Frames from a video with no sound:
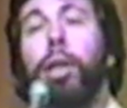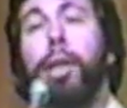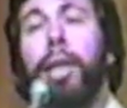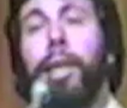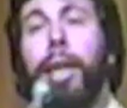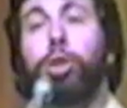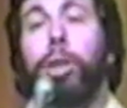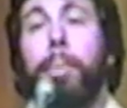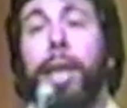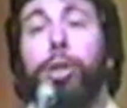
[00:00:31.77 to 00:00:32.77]
he had
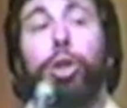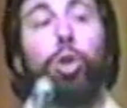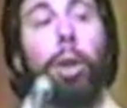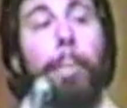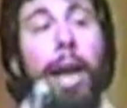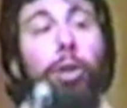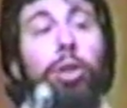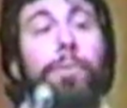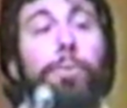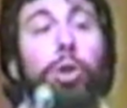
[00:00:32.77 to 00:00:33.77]
actually managed Hewlett
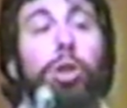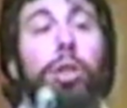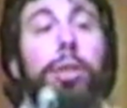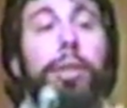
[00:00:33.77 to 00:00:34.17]
Packard's first